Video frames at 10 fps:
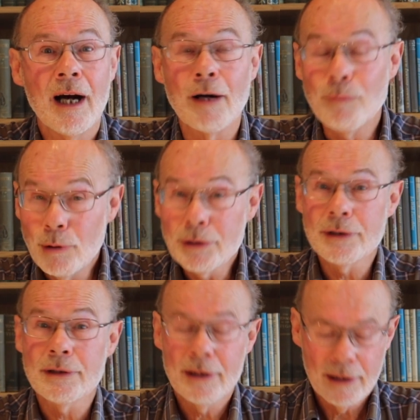are
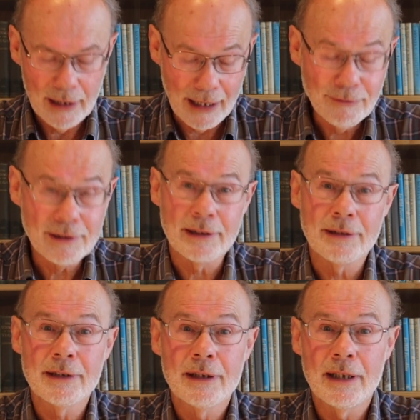most
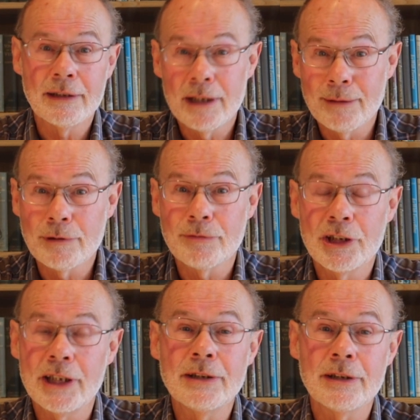evident in terms of
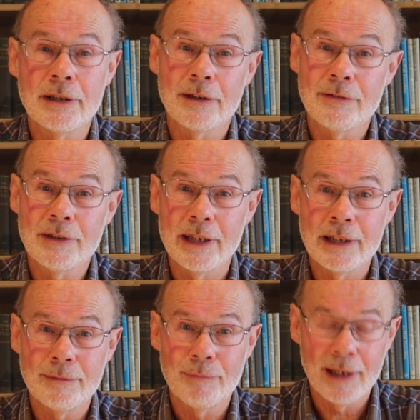changes that have
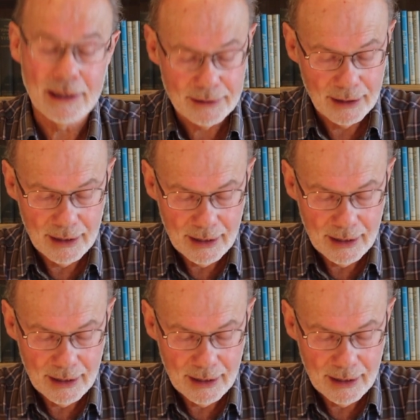taken place